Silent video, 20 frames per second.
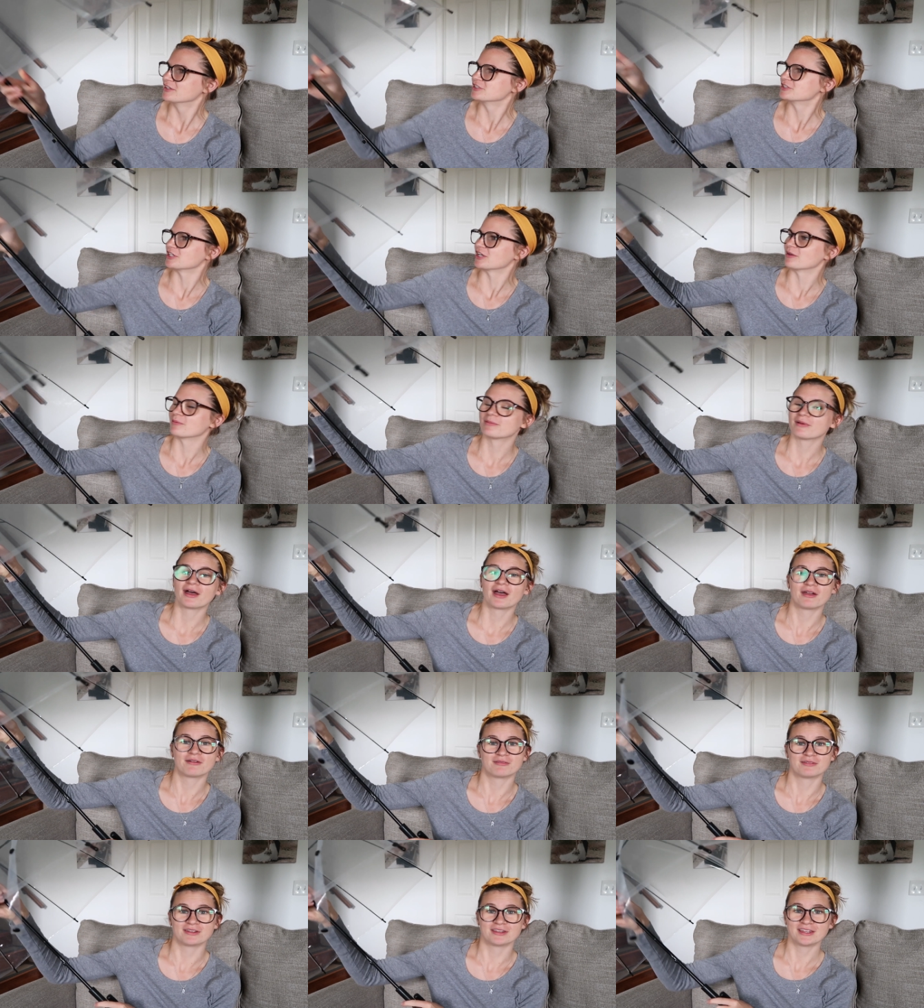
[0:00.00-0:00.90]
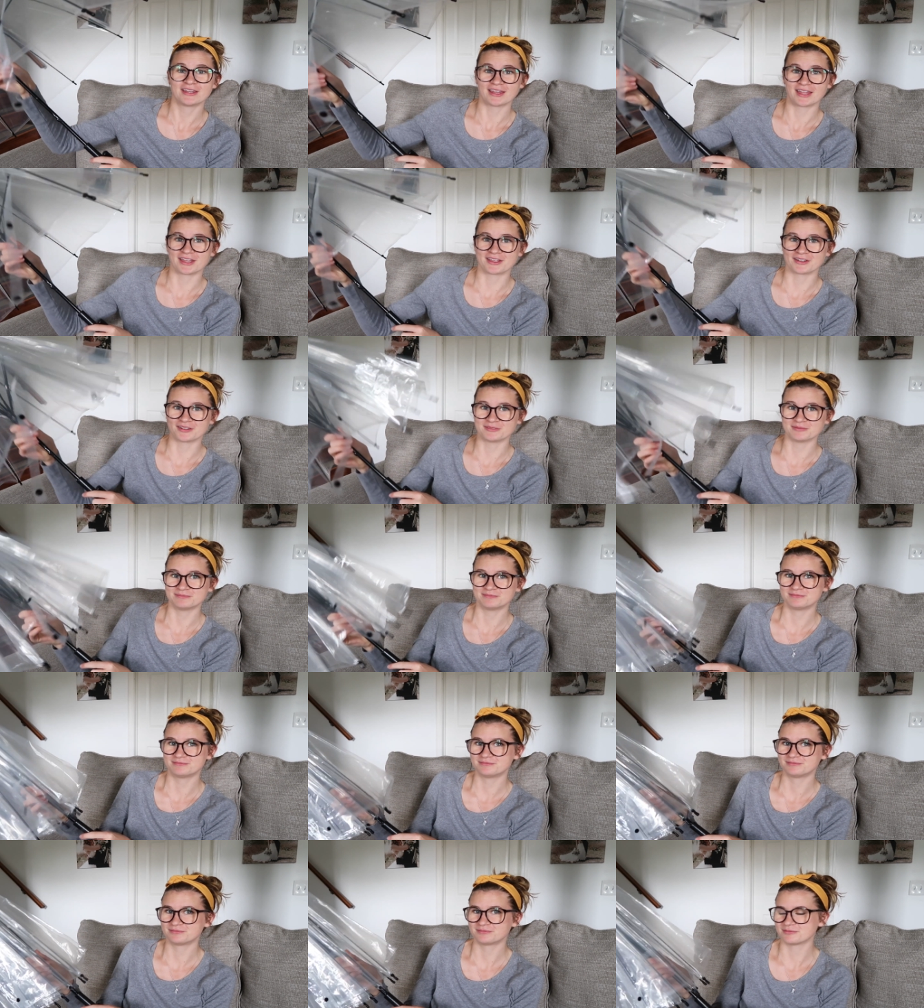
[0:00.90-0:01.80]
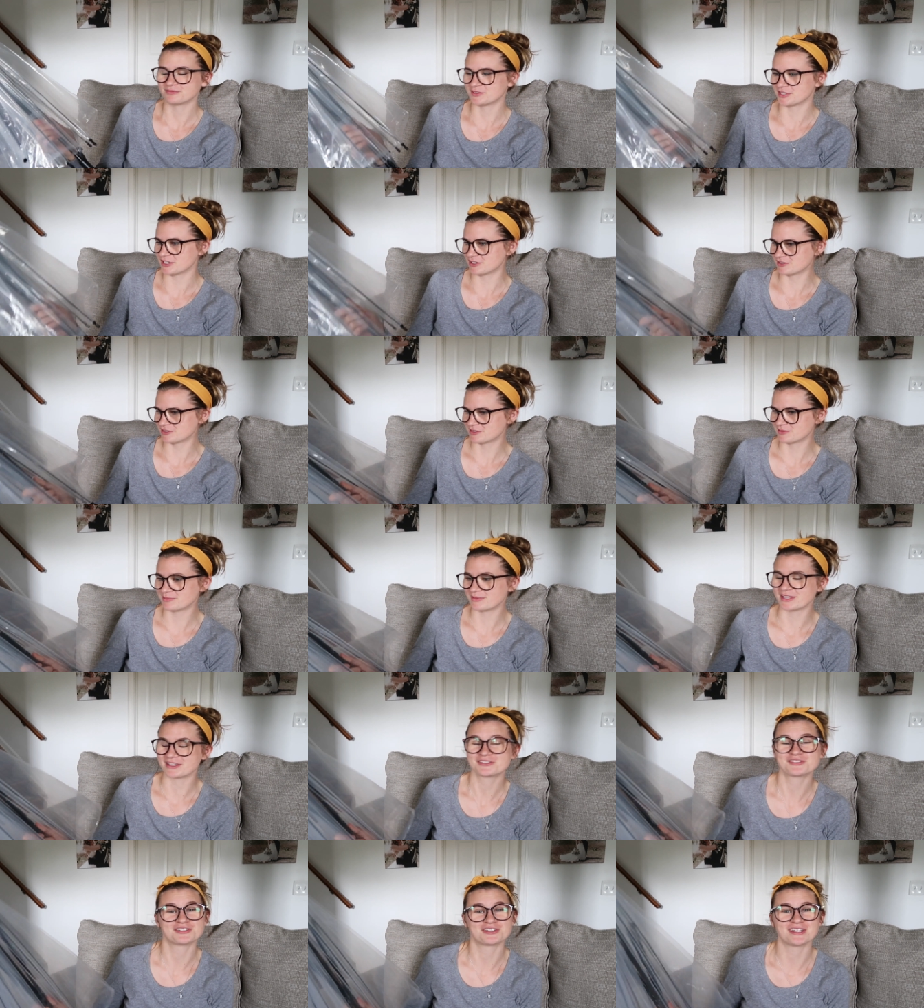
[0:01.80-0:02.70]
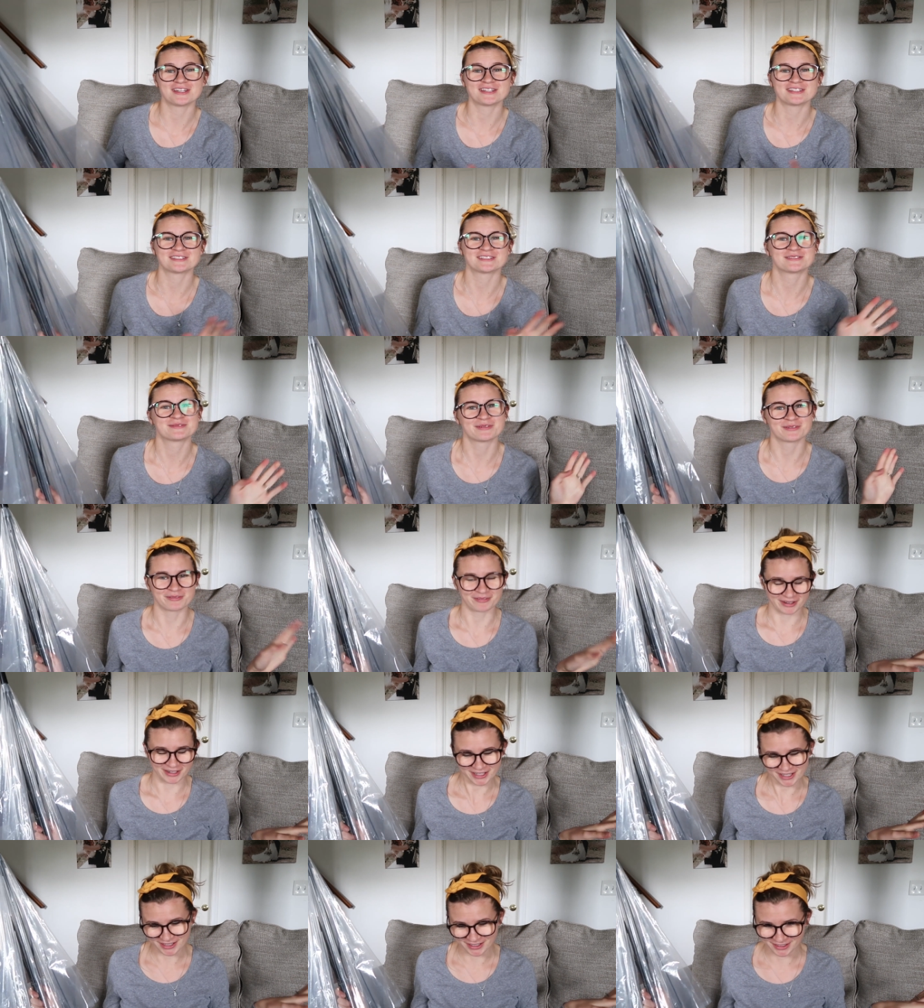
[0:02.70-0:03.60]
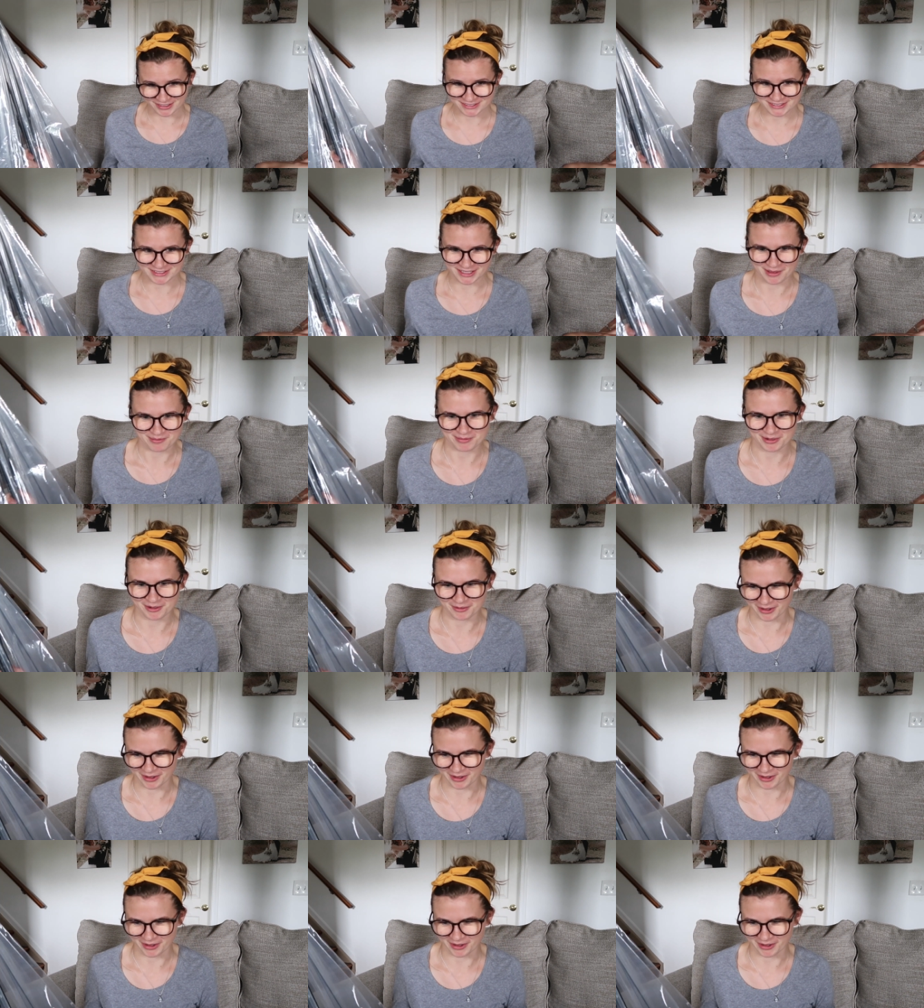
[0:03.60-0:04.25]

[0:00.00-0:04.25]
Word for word: shape. I really like them. We used them yesterday because it's been raining nonstop in